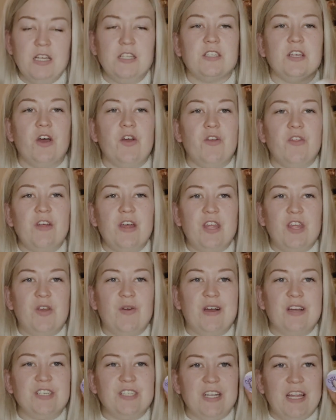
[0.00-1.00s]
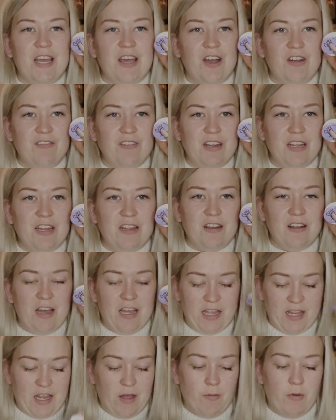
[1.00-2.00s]
So thank you, Ashley, I really
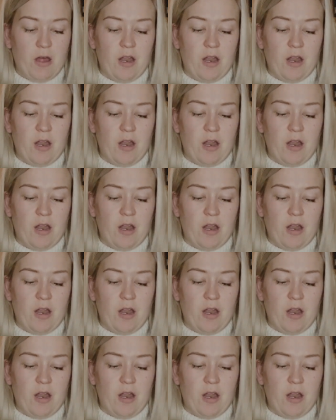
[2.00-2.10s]
like them,